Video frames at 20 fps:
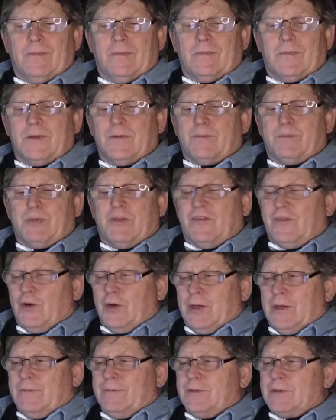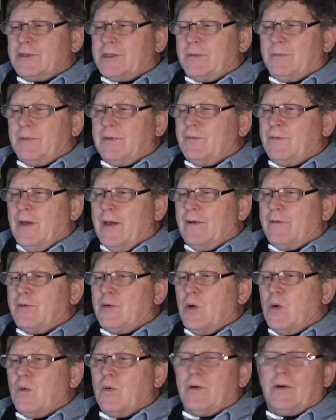The forgiveness can be found
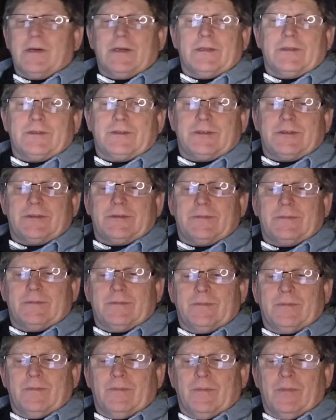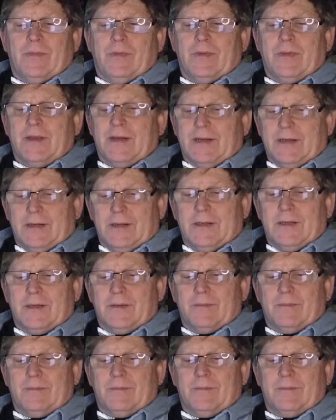nowhere else than in
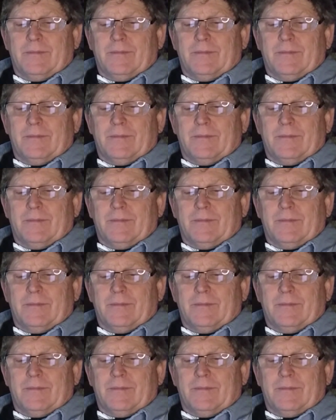him.